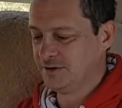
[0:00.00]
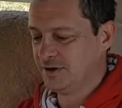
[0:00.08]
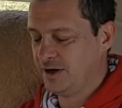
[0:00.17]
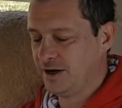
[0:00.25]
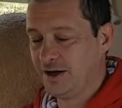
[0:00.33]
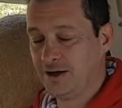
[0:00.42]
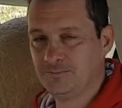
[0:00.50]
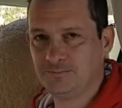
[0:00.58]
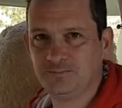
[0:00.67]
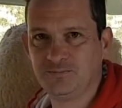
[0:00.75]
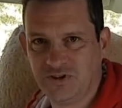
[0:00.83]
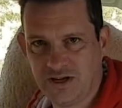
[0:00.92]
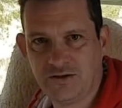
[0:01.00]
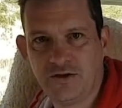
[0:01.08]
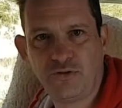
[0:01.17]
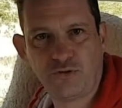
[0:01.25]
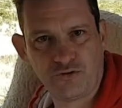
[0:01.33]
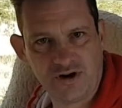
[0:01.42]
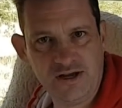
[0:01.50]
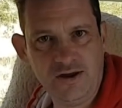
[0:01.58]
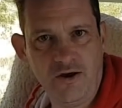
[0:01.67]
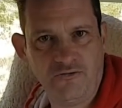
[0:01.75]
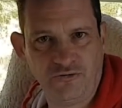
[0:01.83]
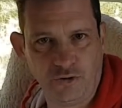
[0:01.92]
Yeah, the
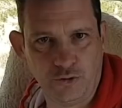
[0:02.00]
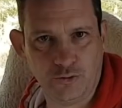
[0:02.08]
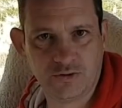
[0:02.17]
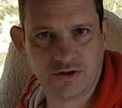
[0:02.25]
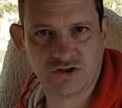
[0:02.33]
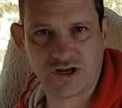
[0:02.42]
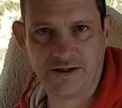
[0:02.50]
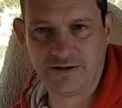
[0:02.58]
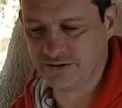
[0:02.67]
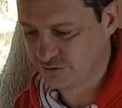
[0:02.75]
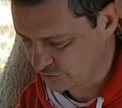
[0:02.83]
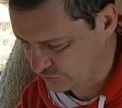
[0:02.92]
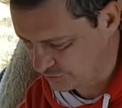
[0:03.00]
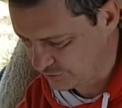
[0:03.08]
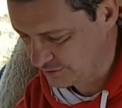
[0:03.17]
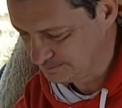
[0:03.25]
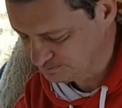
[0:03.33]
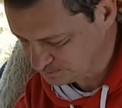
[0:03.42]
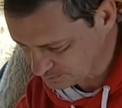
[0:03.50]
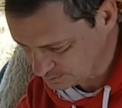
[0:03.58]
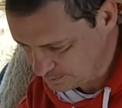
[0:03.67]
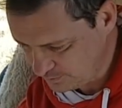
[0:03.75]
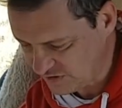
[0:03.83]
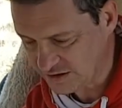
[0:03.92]
3-food challenge. So
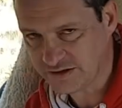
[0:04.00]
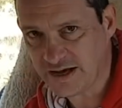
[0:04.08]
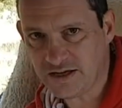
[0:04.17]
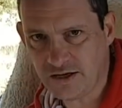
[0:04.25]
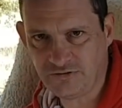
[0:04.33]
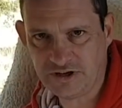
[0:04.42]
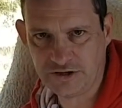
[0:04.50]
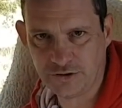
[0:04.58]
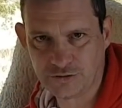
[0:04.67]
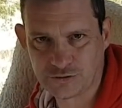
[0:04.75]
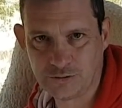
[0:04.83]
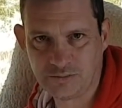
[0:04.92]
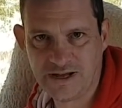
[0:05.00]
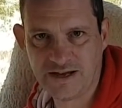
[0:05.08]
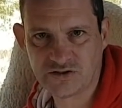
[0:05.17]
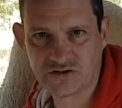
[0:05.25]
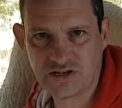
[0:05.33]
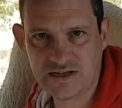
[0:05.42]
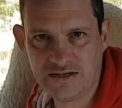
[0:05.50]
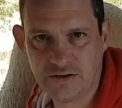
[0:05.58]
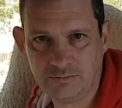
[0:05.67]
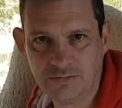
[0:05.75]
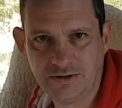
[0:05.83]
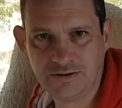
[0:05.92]
get your videos up, let us see
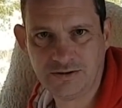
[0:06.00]
them.